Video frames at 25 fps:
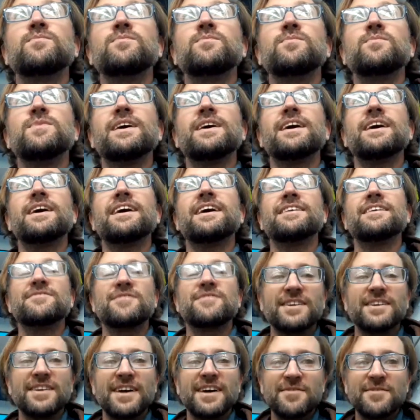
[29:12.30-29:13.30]
Yeah,
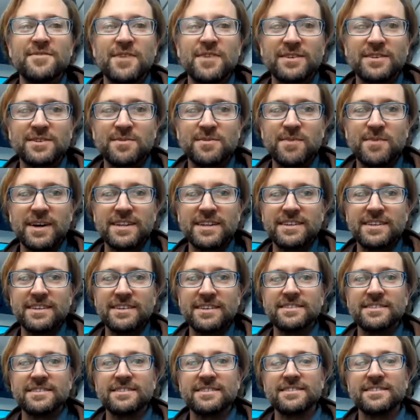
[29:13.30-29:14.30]
I've got some
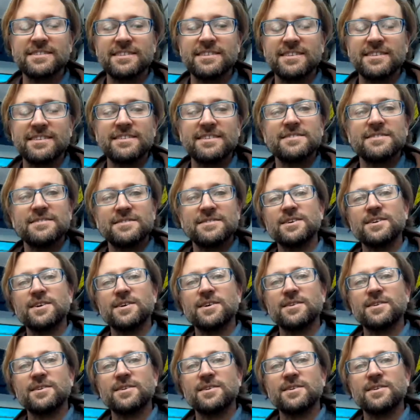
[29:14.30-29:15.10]
ideas. So